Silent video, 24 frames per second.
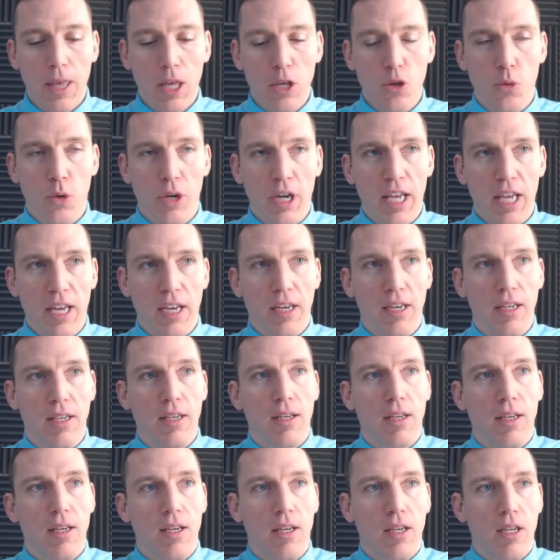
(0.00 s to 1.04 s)
we're going to hit
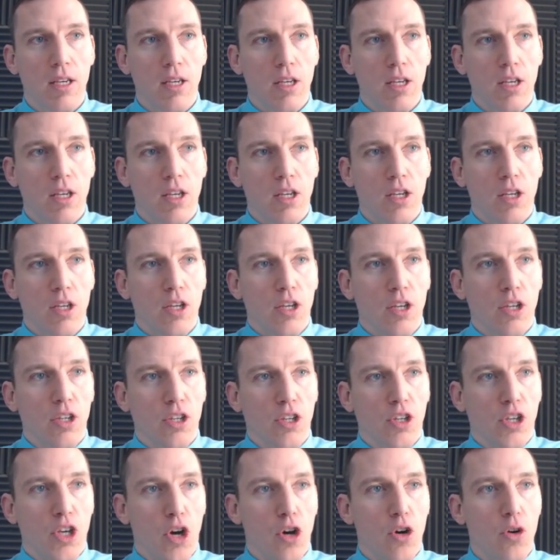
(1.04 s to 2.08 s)

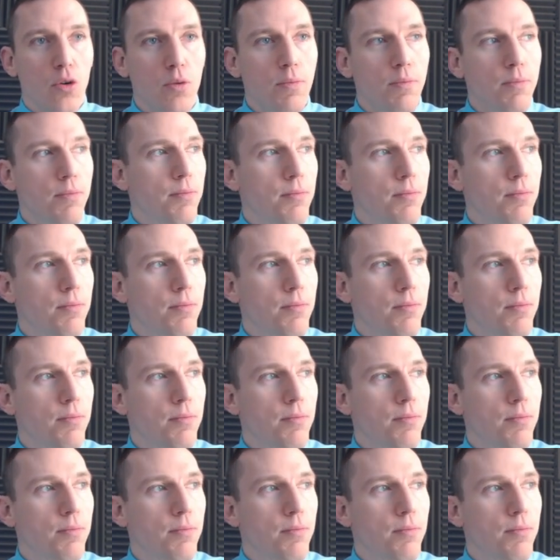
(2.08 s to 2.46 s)
go.